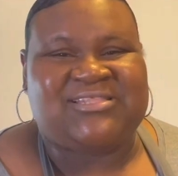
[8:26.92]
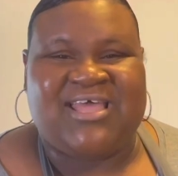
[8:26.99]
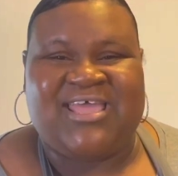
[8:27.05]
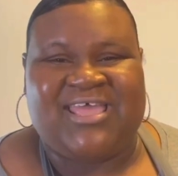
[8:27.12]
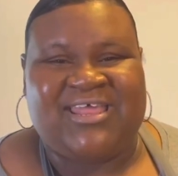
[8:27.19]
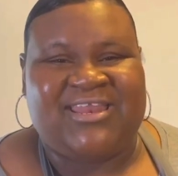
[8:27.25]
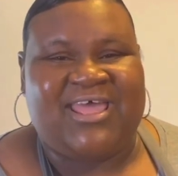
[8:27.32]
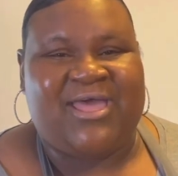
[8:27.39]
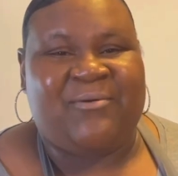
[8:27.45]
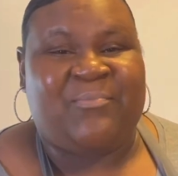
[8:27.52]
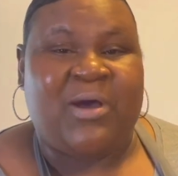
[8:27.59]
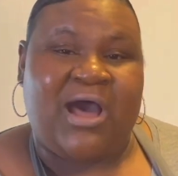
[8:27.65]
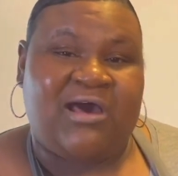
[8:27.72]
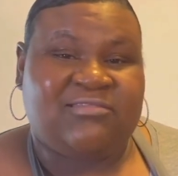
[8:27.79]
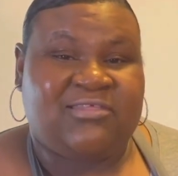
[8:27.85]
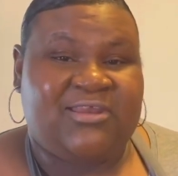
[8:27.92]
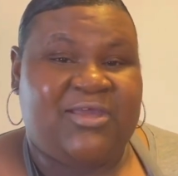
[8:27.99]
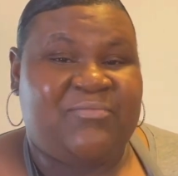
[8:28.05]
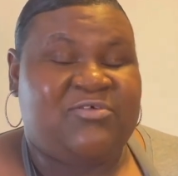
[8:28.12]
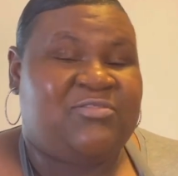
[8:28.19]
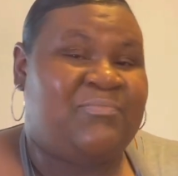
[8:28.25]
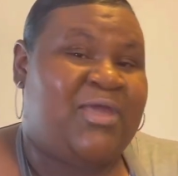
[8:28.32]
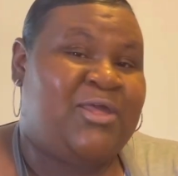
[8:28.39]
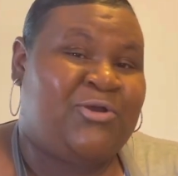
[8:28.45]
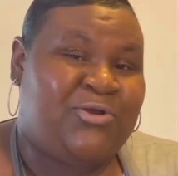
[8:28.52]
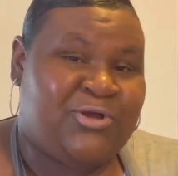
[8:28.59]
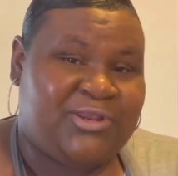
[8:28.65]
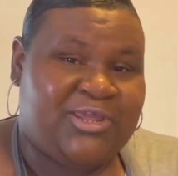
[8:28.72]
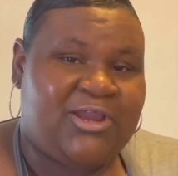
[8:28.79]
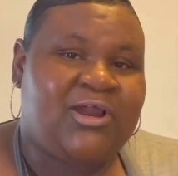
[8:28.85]
taking that pasta that was made
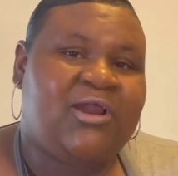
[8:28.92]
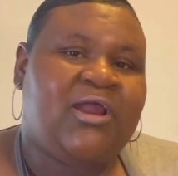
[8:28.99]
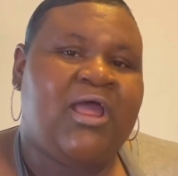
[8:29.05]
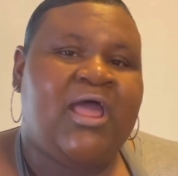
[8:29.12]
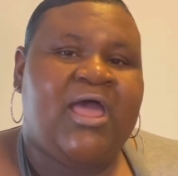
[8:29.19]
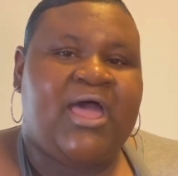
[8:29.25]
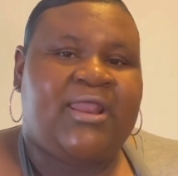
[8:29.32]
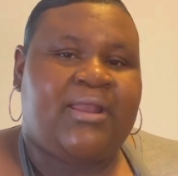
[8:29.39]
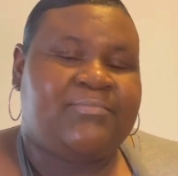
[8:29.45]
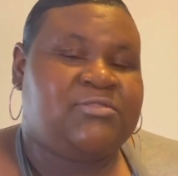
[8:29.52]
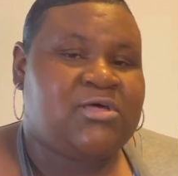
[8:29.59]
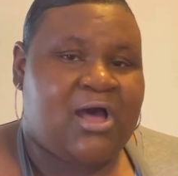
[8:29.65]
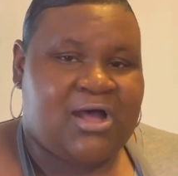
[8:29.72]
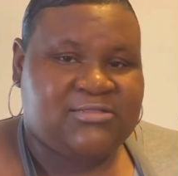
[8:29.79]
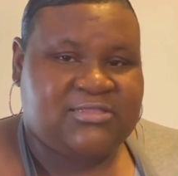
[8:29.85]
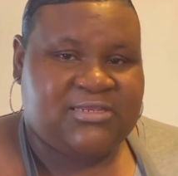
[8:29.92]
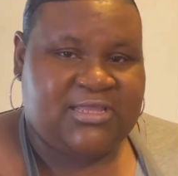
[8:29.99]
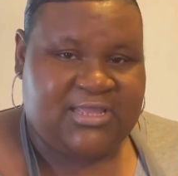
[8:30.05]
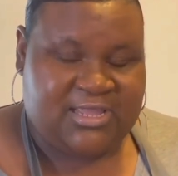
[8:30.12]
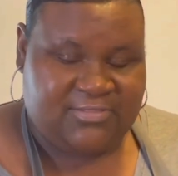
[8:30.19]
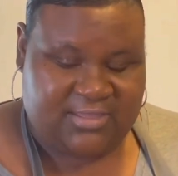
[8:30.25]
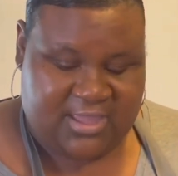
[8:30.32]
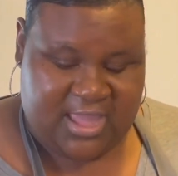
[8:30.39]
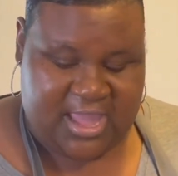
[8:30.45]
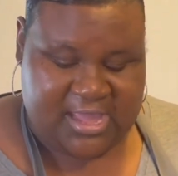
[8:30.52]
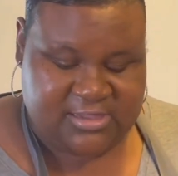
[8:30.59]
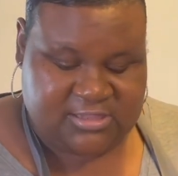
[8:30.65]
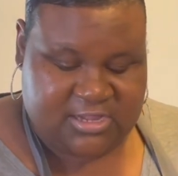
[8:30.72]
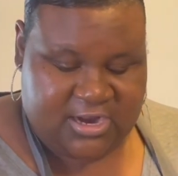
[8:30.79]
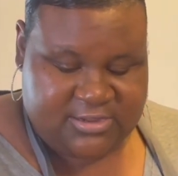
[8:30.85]
earlier and I'm tossing it in the
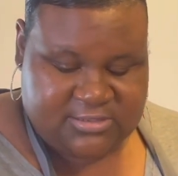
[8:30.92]
cast iron